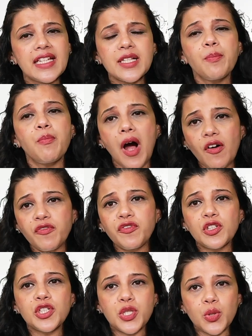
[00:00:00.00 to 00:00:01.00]
It is a
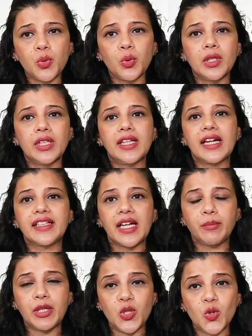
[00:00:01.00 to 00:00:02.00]
powerful tool that
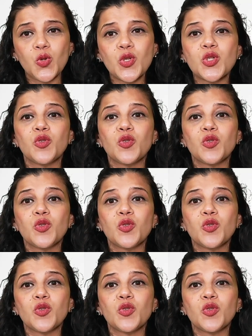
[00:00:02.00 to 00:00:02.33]
can be used